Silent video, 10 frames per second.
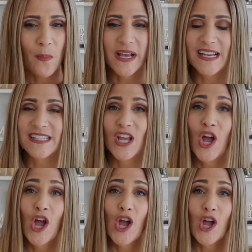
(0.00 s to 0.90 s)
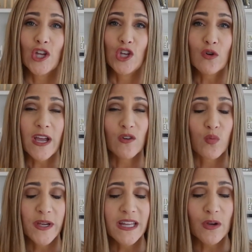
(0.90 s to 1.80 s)
because you
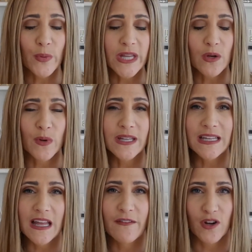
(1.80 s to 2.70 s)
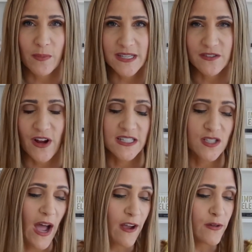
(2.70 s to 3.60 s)
can really, really, really love your best friend.
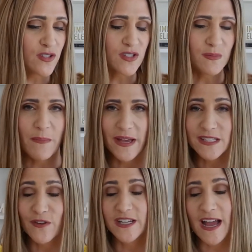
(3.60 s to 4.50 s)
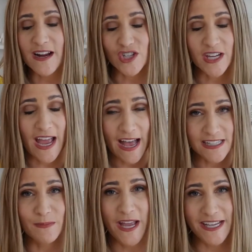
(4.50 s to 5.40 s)
So I always use my best friend actually
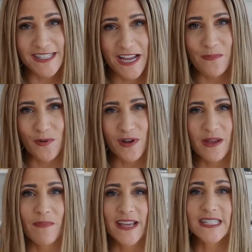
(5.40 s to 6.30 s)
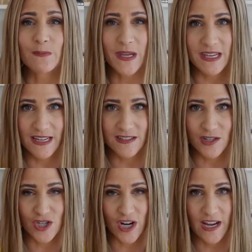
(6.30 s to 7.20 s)
as my example in my speaking
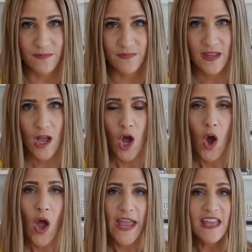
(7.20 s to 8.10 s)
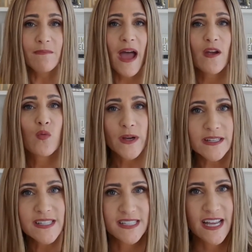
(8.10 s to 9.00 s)
industry. In my
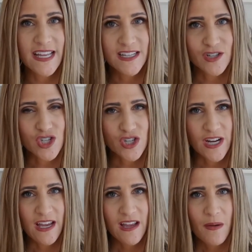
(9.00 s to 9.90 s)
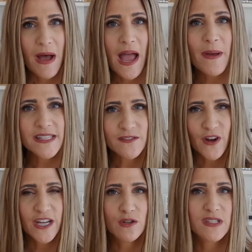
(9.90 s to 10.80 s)
real estate industry, my best
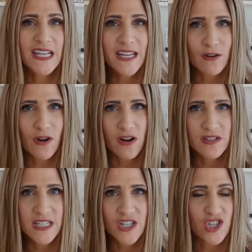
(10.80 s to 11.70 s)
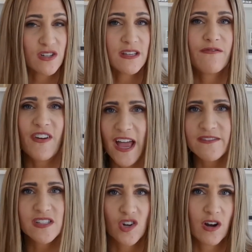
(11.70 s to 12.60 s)
friend, who's a kindergarten teacher, is a
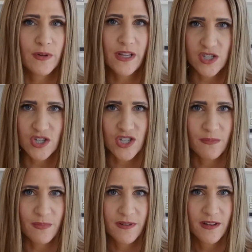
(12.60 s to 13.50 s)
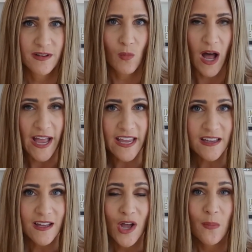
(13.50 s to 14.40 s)
5-star relationship.
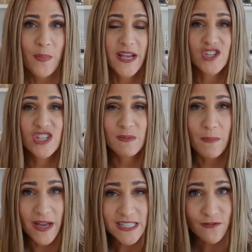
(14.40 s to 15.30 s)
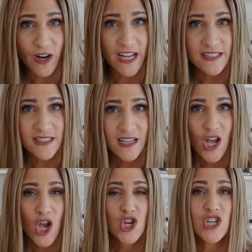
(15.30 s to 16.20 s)
Why? Because she's my best friend.
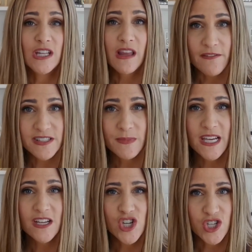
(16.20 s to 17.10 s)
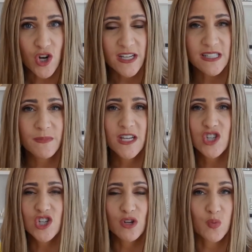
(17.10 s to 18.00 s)
She loves me. She trusts me.
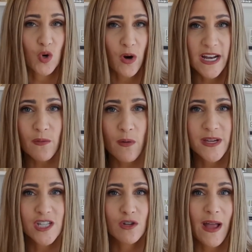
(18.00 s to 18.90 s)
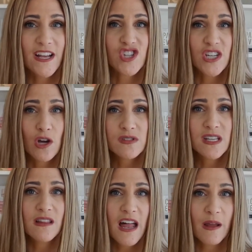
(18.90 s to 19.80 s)
She knows we're great at what we do. And she knows
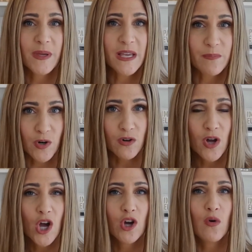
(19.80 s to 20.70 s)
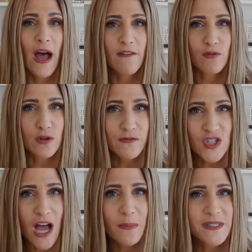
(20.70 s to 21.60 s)
a lot of people who have
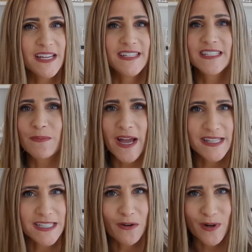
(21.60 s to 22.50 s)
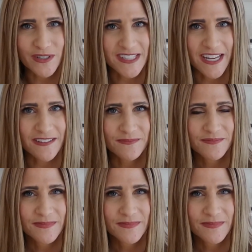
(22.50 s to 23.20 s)
rooftops and need to buy and sell real estate.